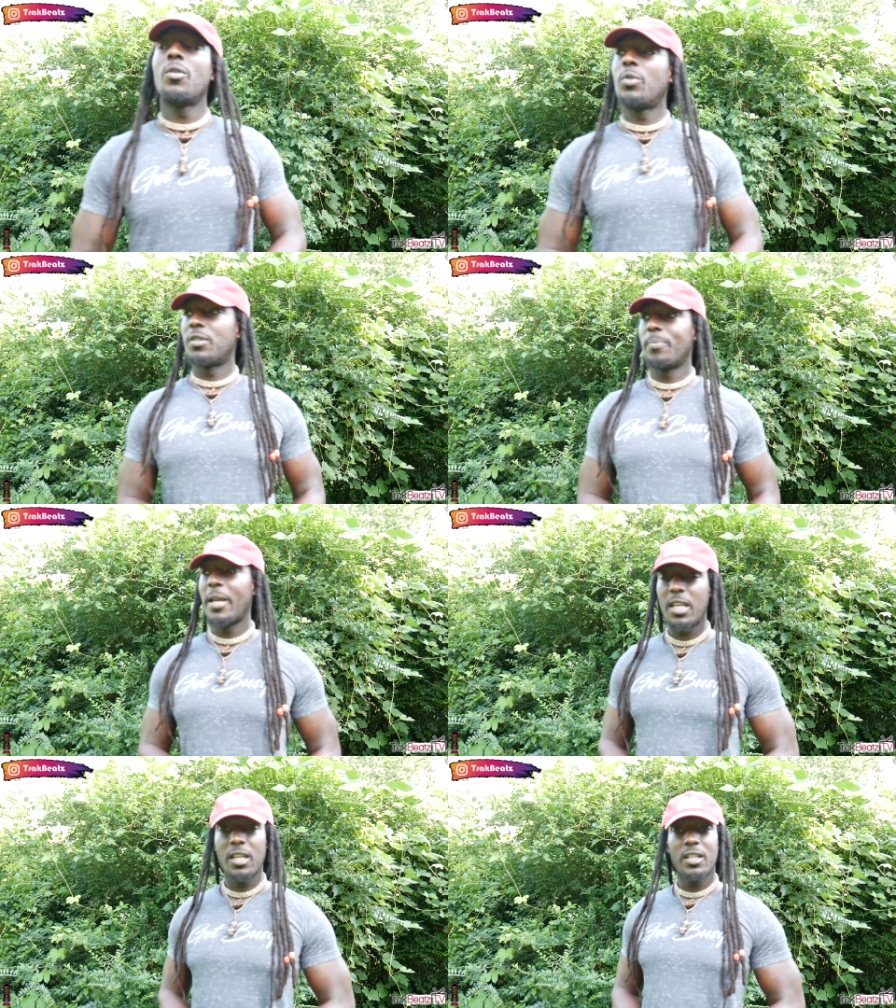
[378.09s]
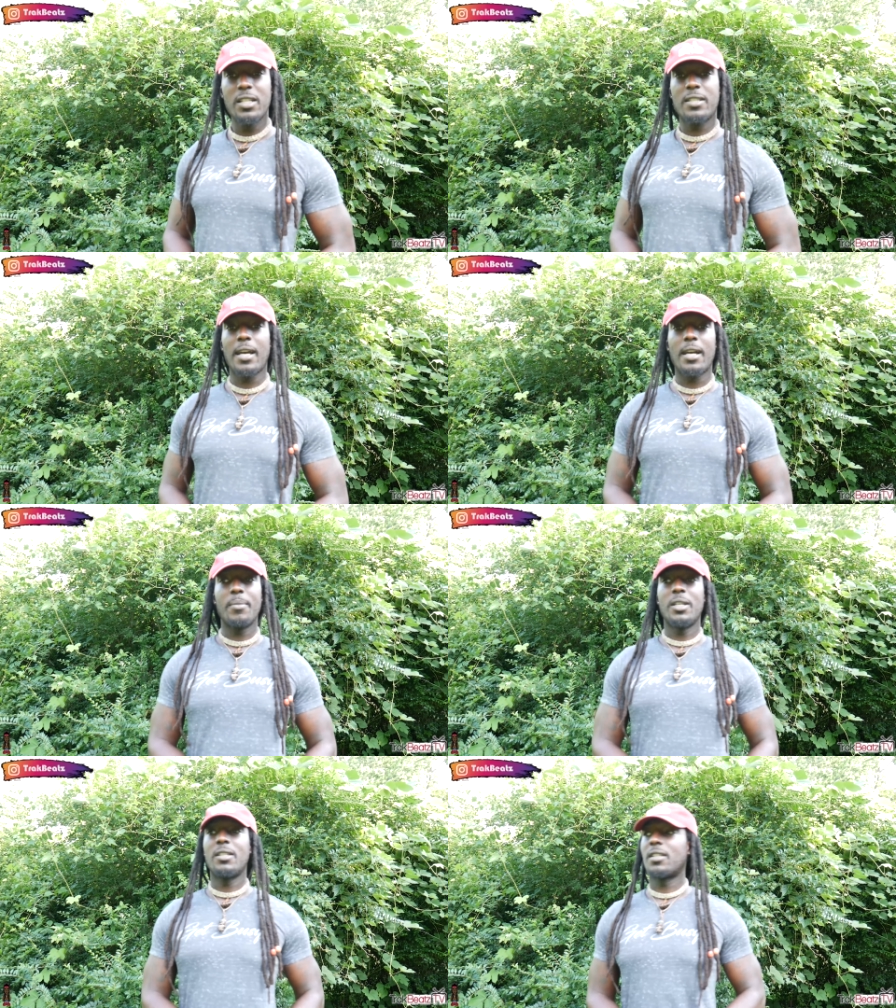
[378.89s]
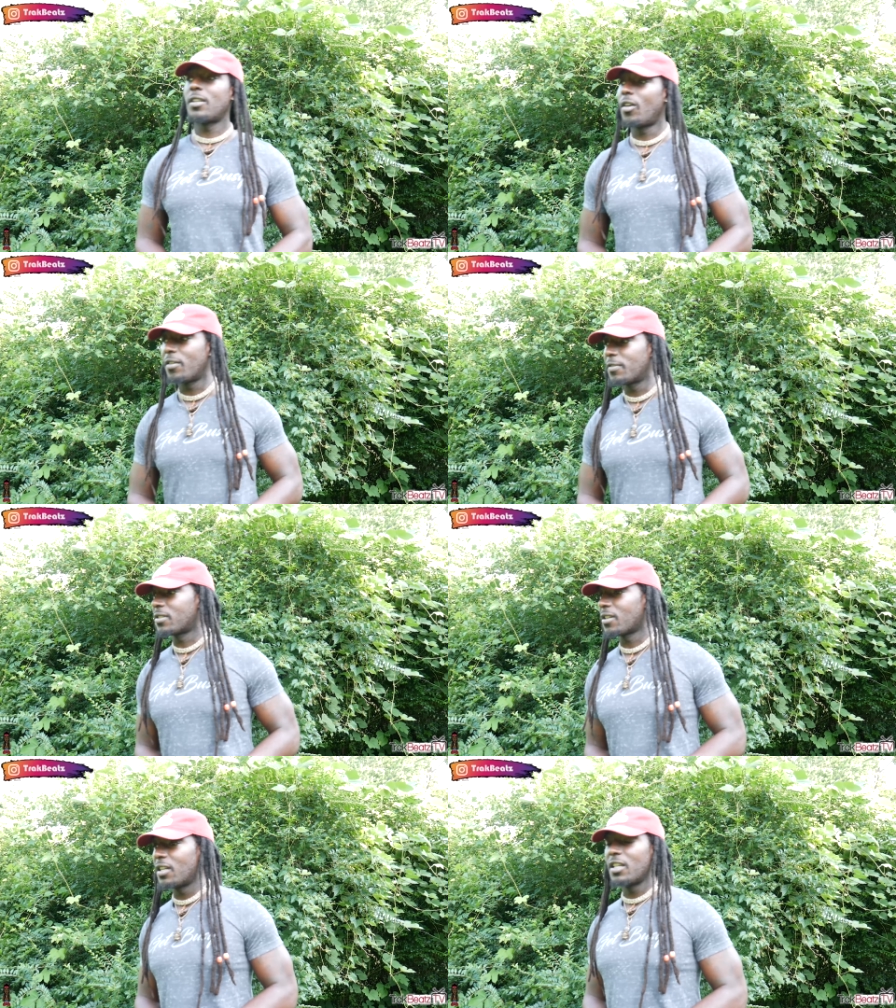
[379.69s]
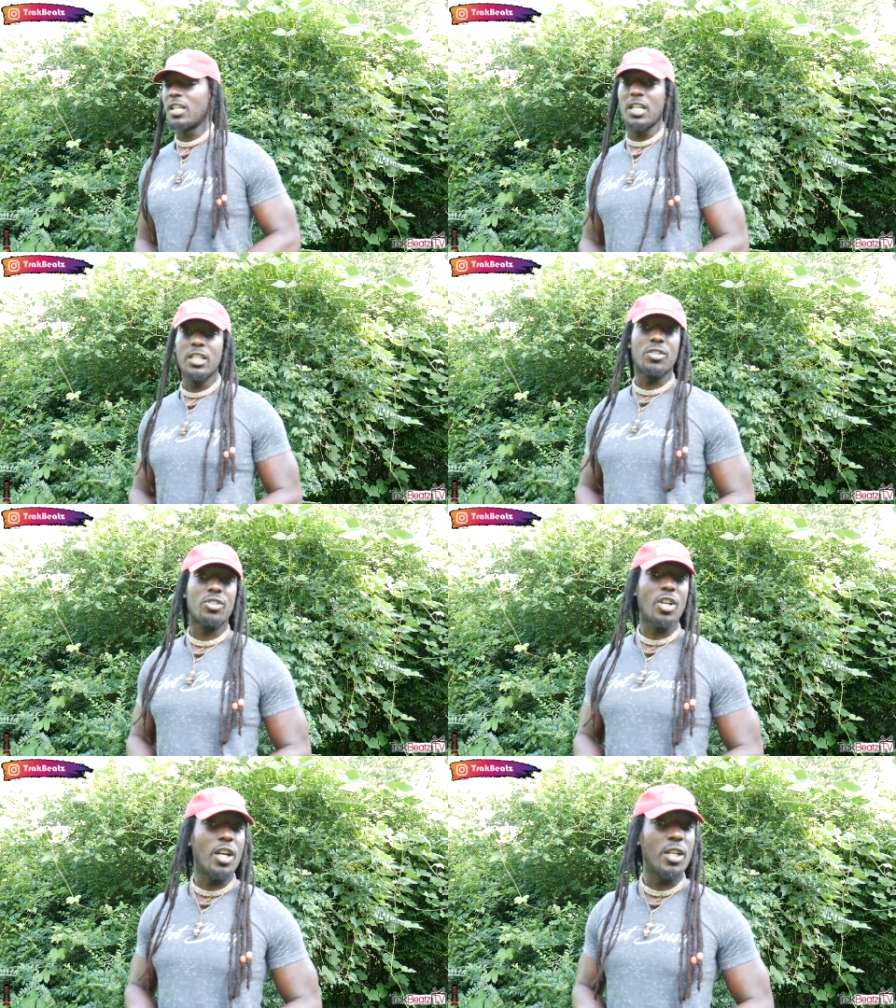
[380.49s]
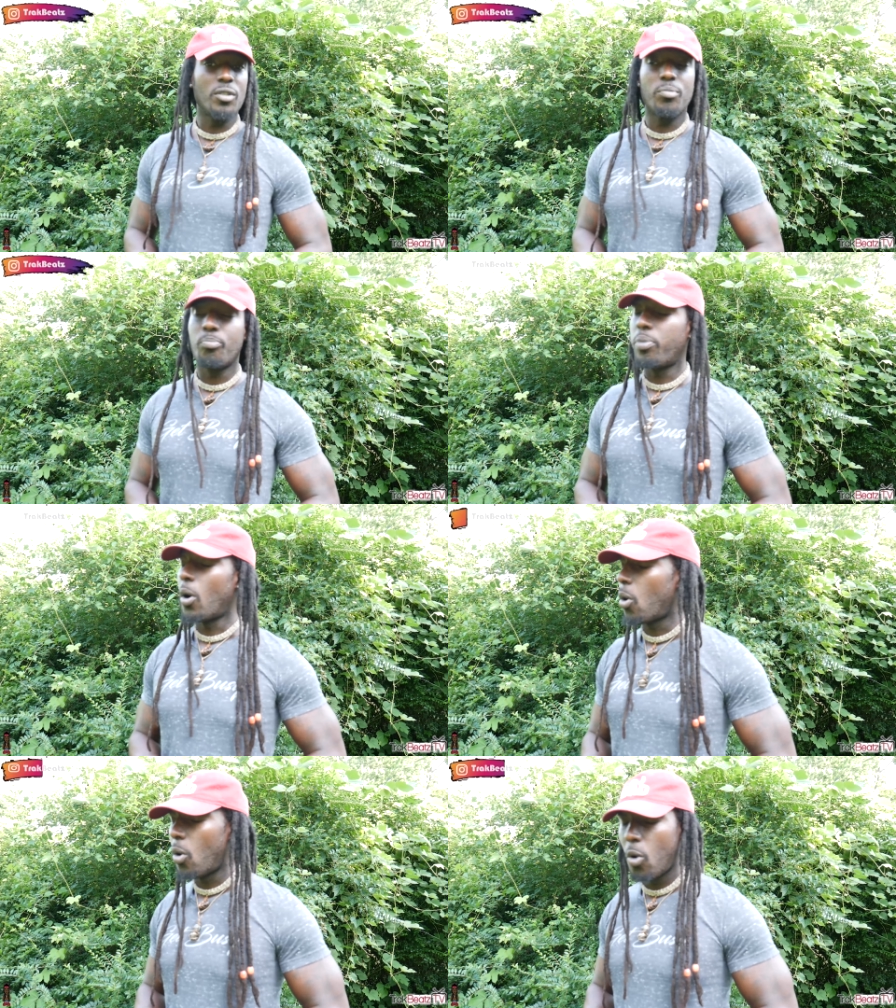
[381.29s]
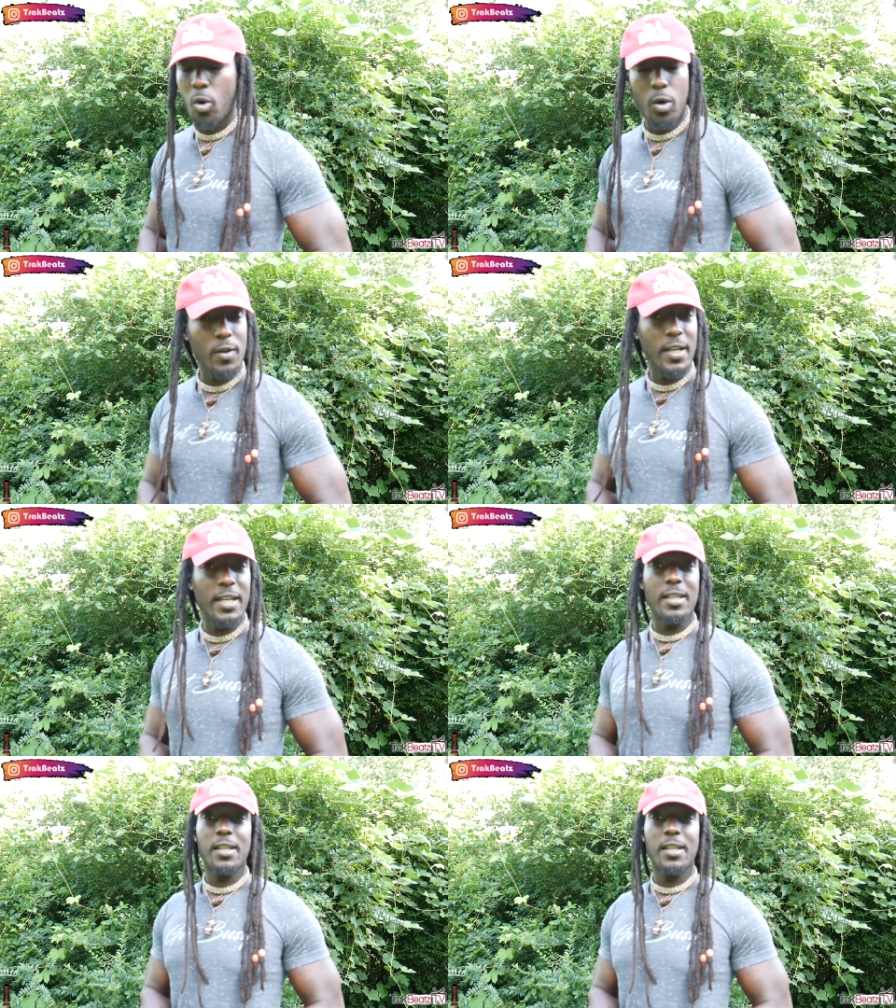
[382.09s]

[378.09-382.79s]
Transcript: We was making good timing. Then all of a sudden, it started pouring.